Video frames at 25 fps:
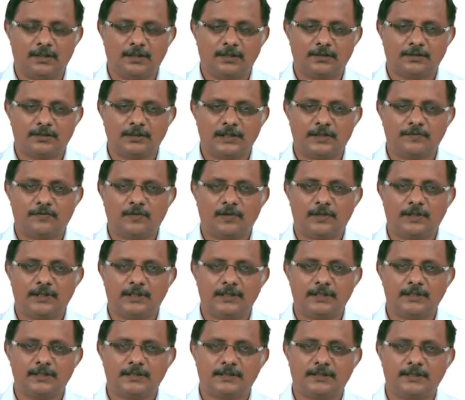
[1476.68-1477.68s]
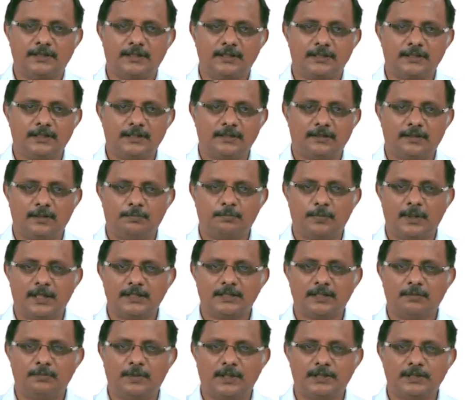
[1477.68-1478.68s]
So, therefore, it will
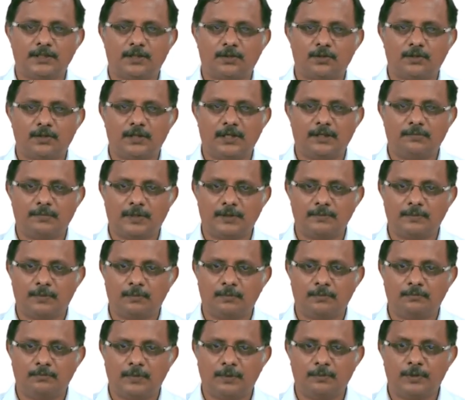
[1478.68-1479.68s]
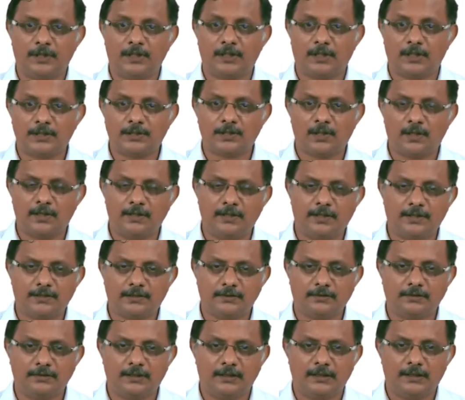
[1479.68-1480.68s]
plays a major role in memory
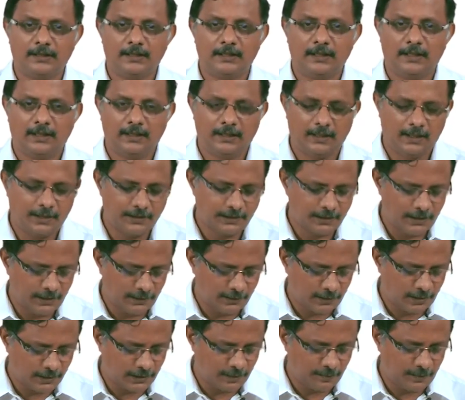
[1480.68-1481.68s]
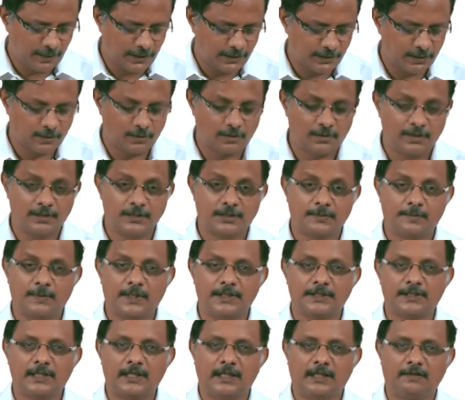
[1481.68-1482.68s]
consolidation. In addition, it also plays a role in
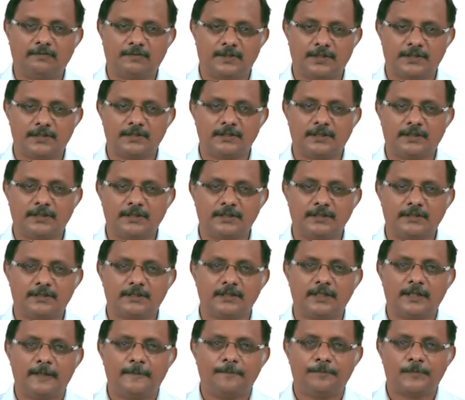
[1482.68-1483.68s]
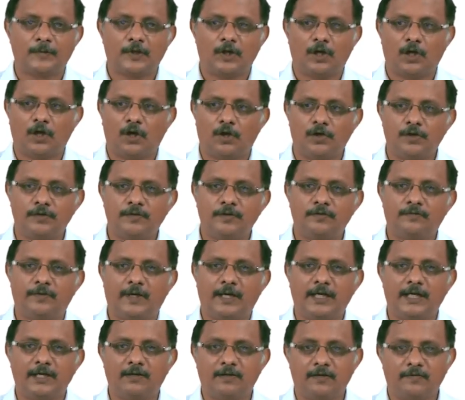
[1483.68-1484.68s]
spatial navigation, that is how do we
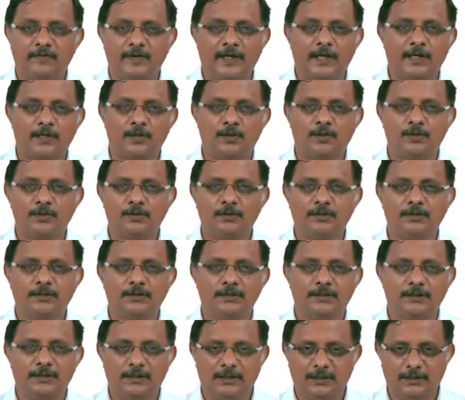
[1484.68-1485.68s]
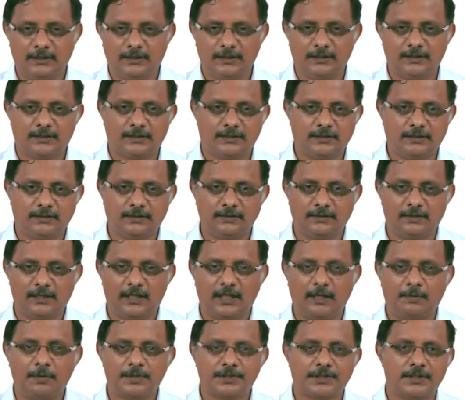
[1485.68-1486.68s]
find our way around in this three
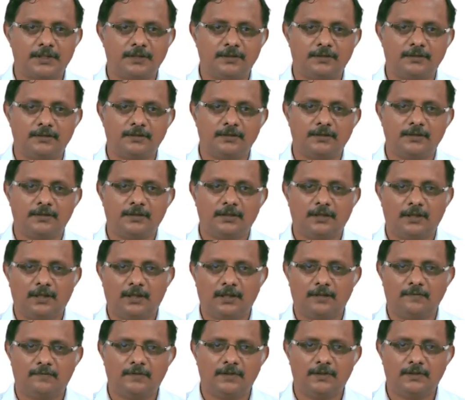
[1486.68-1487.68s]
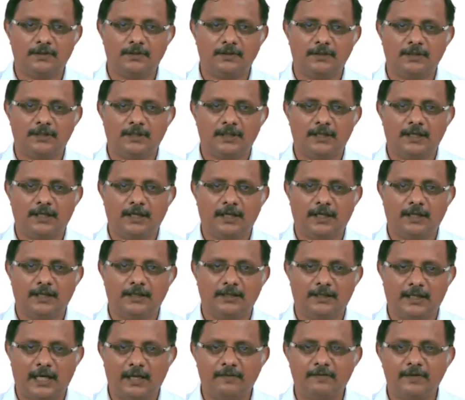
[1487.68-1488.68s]
dimensional world
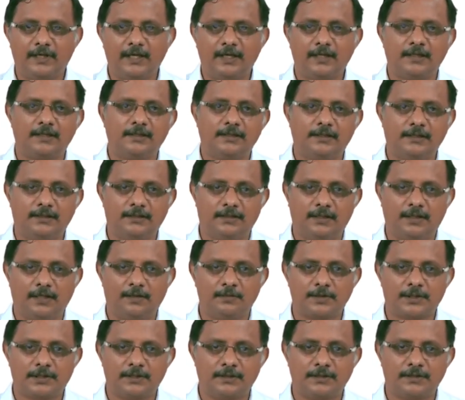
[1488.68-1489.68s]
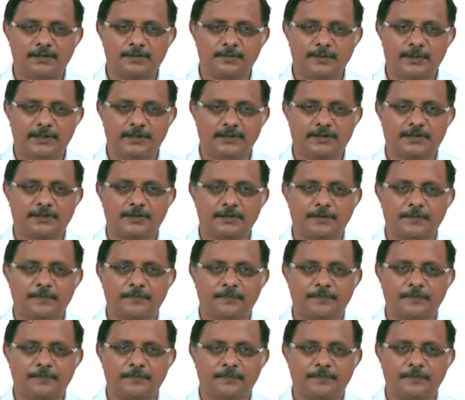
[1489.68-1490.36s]
and navigate the three dimensional space.